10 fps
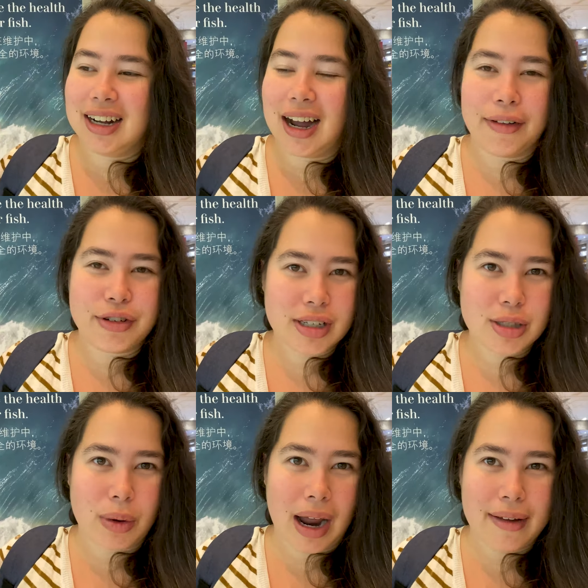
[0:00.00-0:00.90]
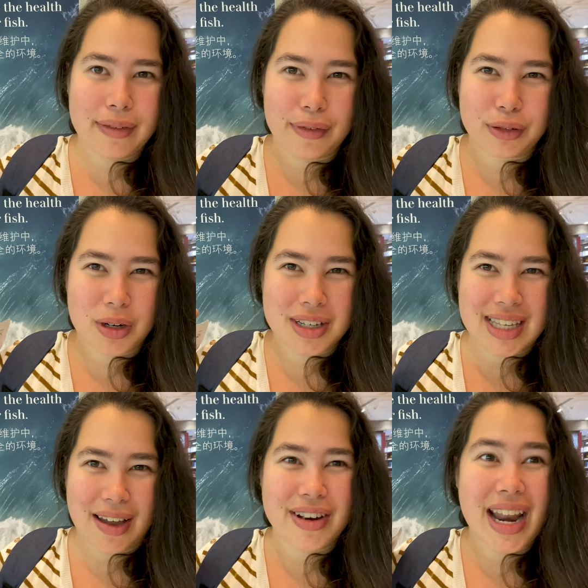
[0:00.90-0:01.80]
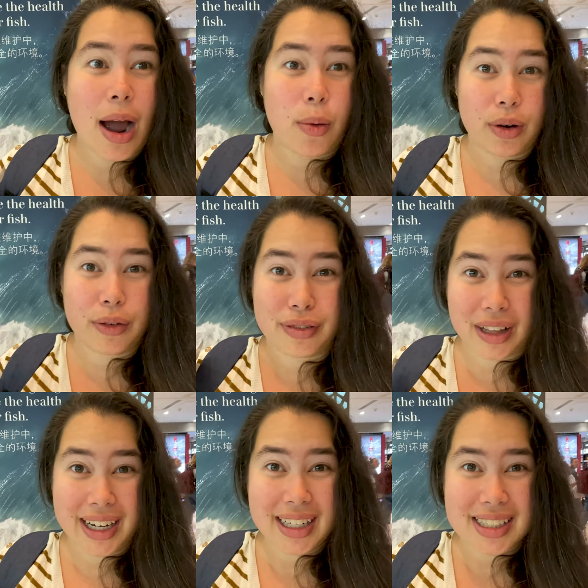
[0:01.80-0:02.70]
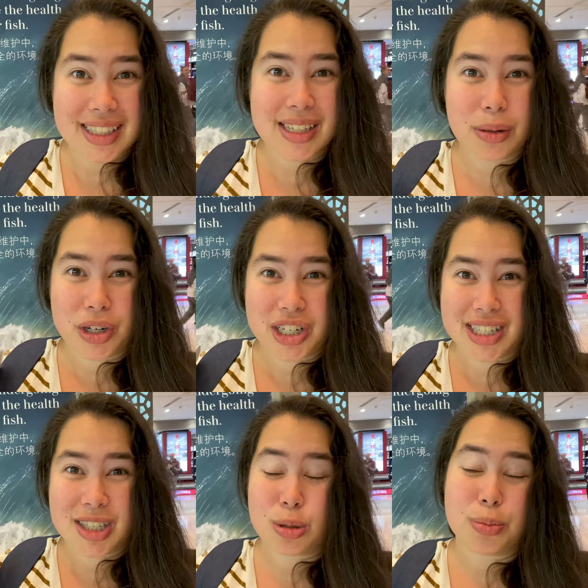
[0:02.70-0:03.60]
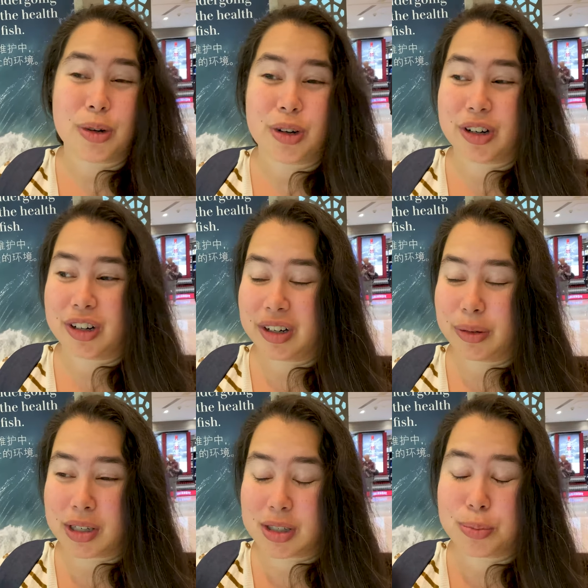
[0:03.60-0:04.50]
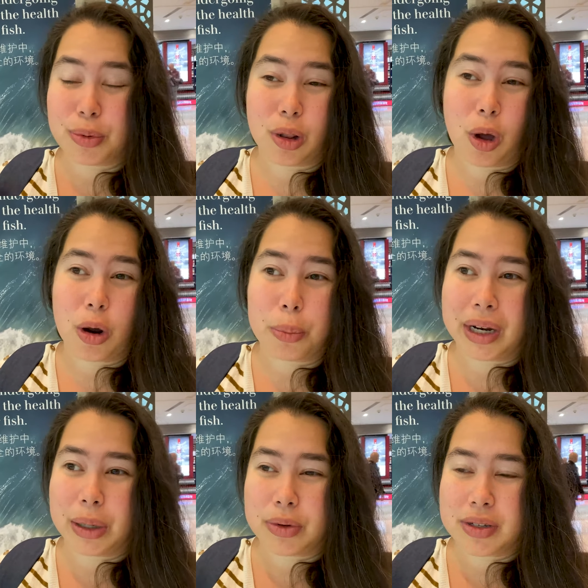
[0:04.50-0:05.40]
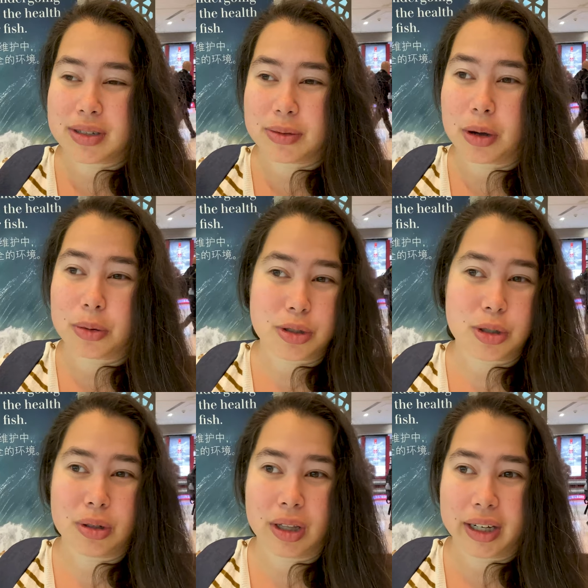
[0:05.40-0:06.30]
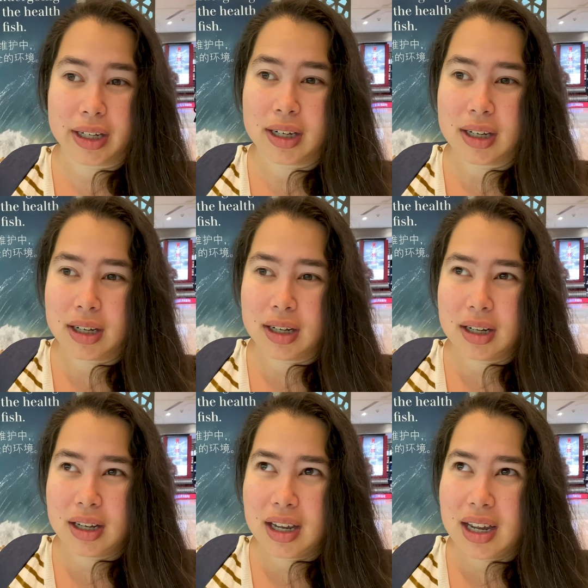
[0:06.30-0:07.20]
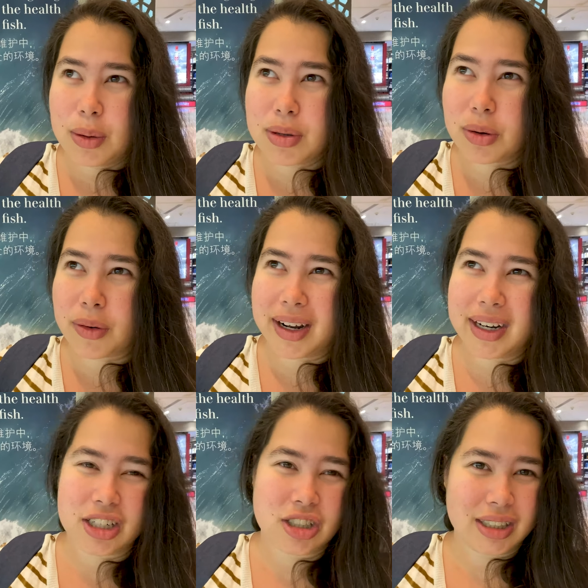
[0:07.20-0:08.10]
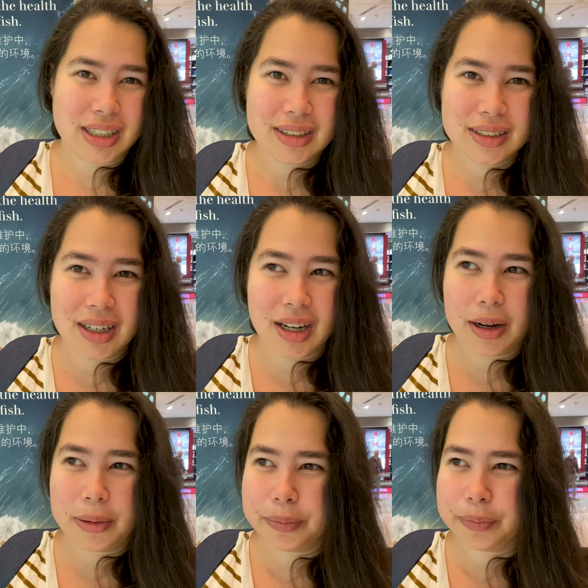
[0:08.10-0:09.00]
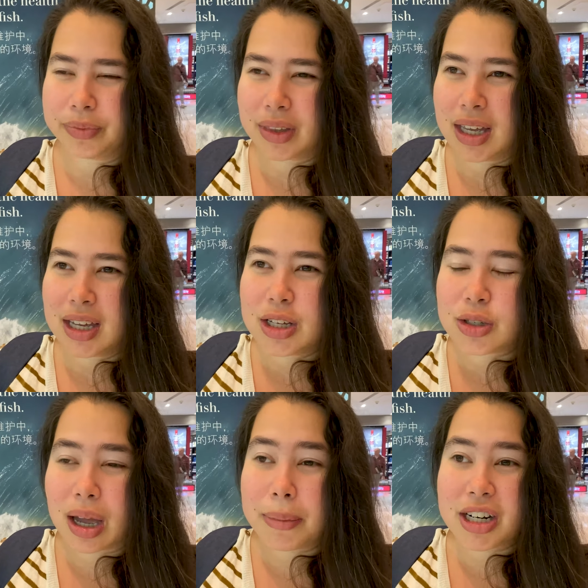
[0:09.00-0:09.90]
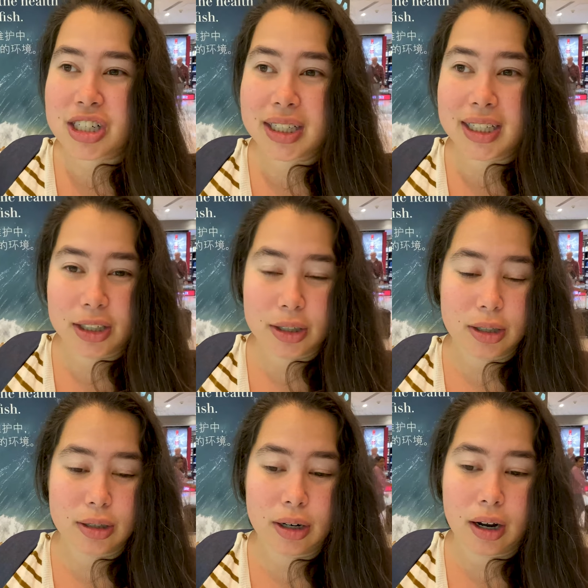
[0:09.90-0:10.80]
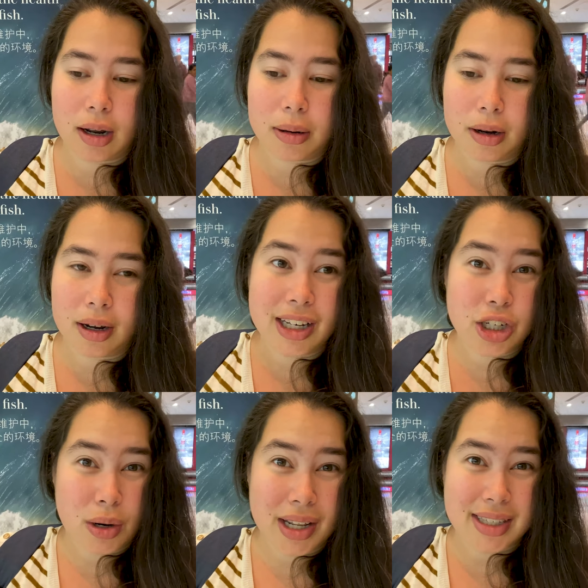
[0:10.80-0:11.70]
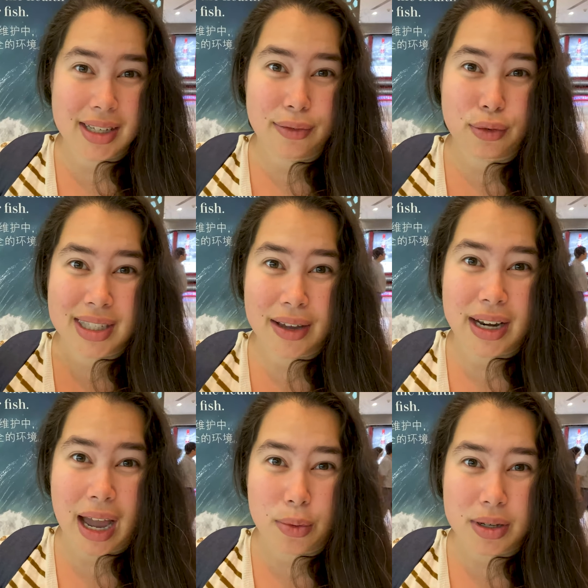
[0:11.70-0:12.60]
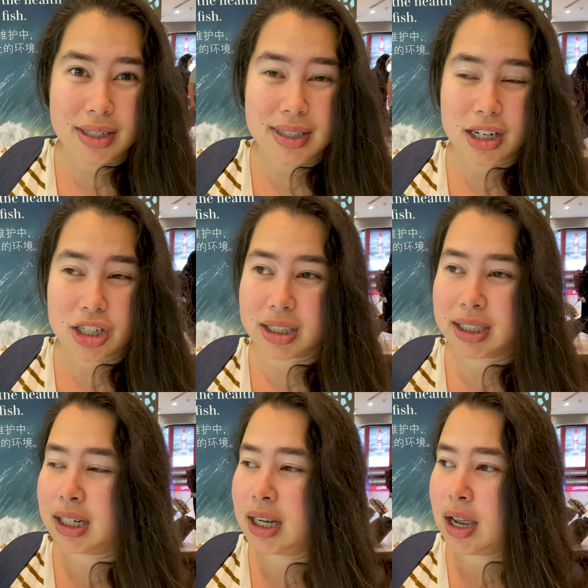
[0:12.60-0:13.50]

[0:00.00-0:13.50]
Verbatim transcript: I've just arrived after a seven hour flight, which is super, was super long, but it was also like, it was all right actually. Um, so I'm actually here uh, in transit for seven hours actually,